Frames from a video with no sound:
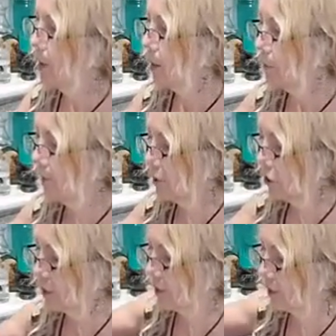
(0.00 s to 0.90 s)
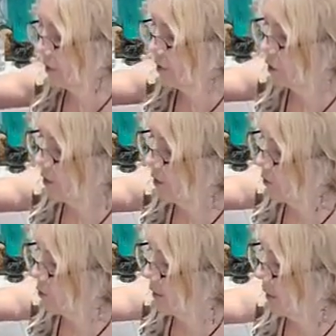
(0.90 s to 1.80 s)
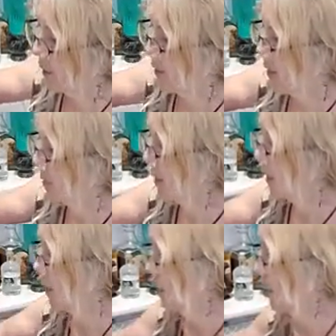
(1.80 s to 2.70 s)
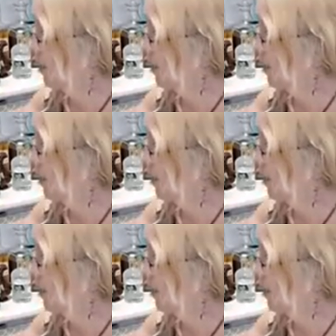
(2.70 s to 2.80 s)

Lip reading: meshes just to try and get the,